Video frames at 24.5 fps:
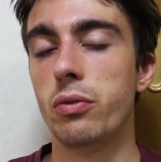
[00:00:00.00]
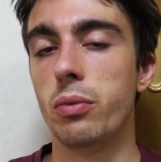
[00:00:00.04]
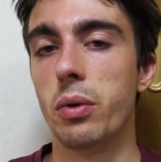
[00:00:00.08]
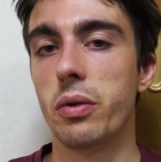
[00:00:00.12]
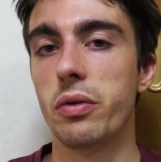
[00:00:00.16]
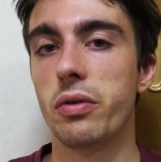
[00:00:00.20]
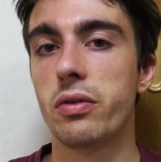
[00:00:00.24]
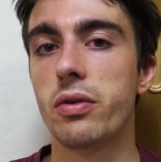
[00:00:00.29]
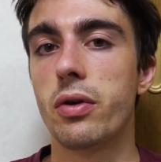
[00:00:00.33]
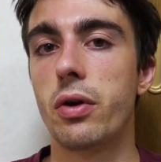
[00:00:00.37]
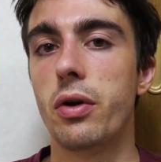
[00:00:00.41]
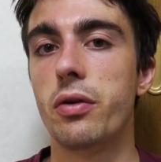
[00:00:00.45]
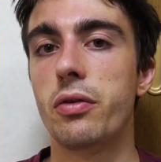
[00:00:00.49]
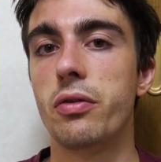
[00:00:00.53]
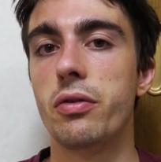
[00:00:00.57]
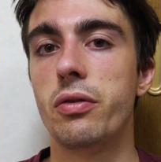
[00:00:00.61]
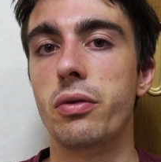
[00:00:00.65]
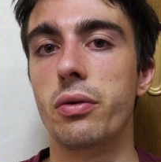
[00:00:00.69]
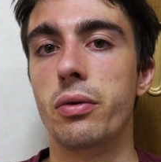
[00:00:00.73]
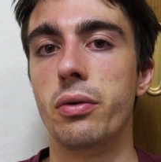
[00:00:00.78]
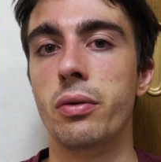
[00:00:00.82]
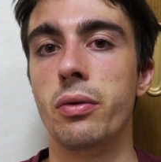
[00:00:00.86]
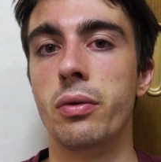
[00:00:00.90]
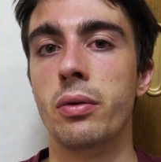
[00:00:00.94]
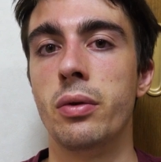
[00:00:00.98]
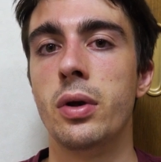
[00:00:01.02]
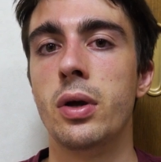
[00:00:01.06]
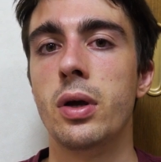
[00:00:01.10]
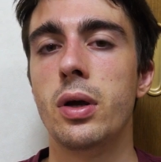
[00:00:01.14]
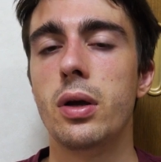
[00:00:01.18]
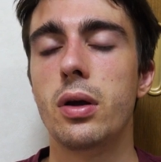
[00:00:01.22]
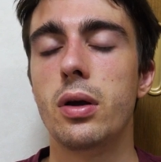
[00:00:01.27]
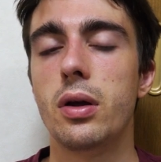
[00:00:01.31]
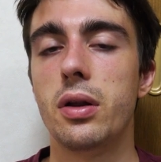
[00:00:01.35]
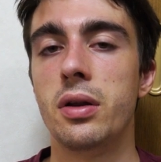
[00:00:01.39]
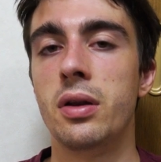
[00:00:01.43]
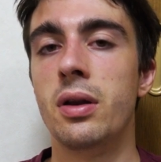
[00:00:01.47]
you will start to
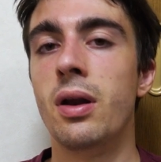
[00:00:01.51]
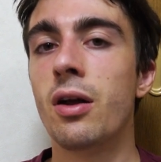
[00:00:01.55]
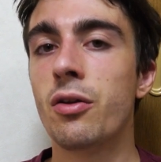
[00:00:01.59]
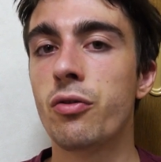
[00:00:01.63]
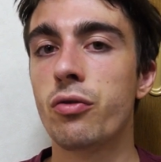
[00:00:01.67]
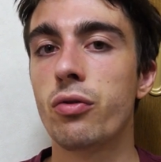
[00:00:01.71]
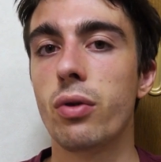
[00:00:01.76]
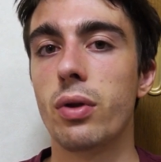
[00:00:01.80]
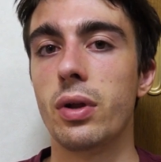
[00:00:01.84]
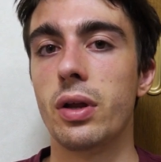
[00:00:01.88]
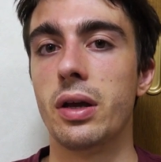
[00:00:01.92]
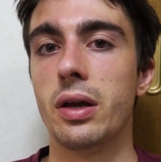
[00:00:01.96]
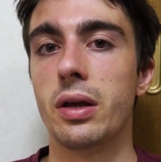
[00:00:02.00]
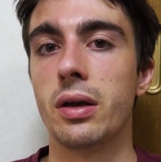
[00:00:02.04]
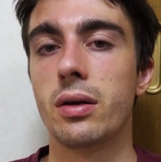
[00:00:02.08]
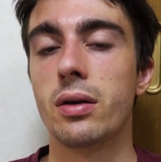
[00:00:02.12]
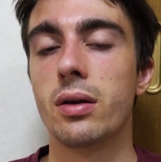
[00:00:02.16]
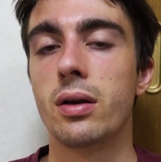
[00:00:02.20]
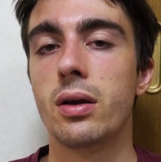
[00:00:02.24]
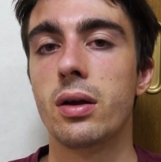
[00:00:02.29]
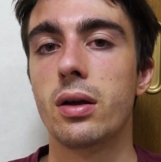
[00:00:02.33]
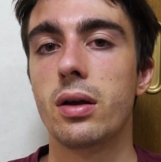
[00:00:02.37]
naturally